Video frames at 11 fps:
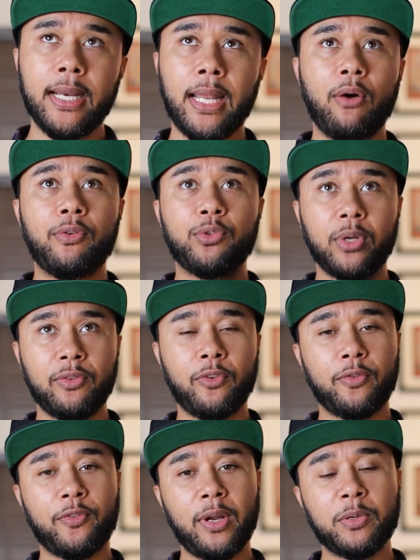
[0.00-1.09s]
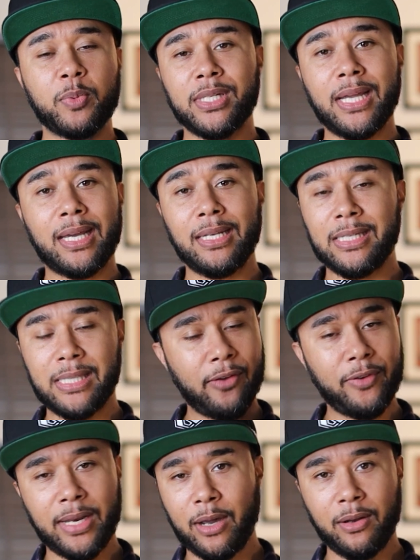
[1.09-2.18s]
Now, 24 frames per second is
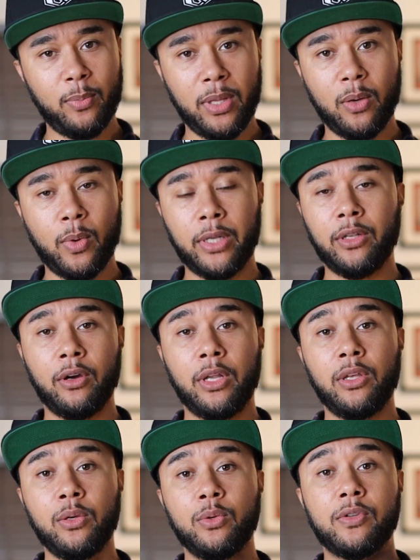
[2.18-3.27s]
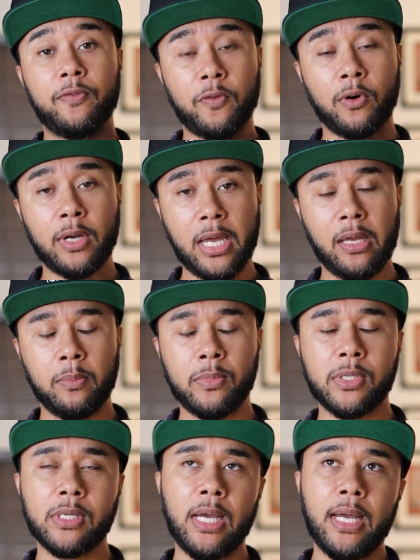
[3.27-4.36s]
definitely not going to be the one that you're going to use for
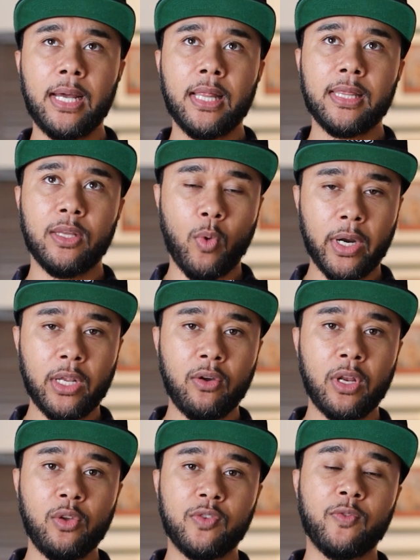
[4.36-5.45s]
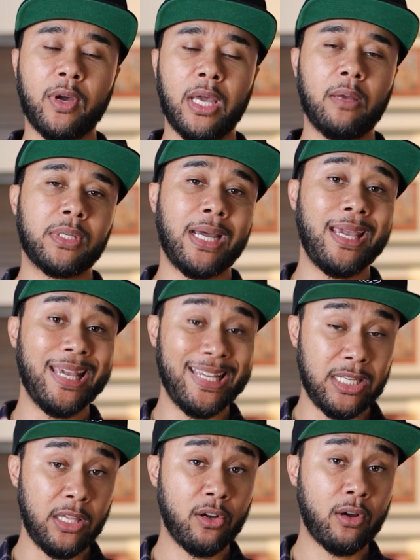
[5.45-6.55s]
games. The one that you're going to use for games
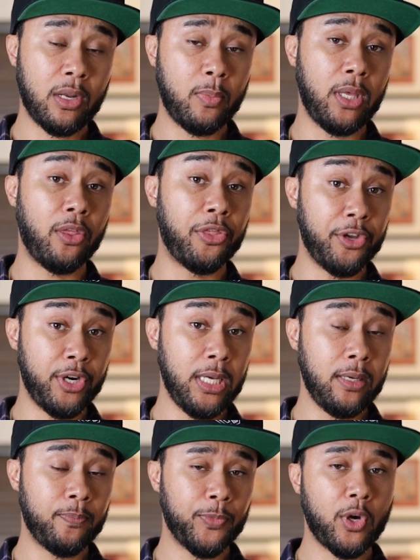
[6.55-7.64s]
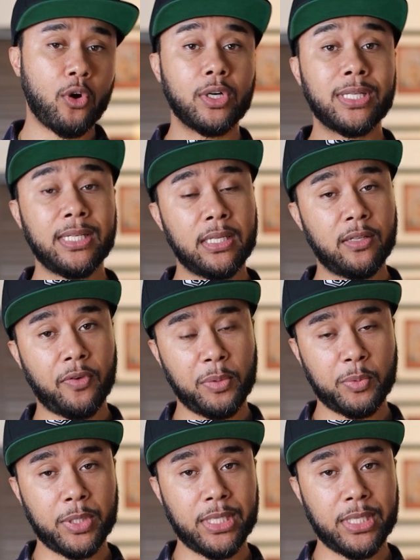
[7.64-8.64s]
is either going to be 30 or 60 frames per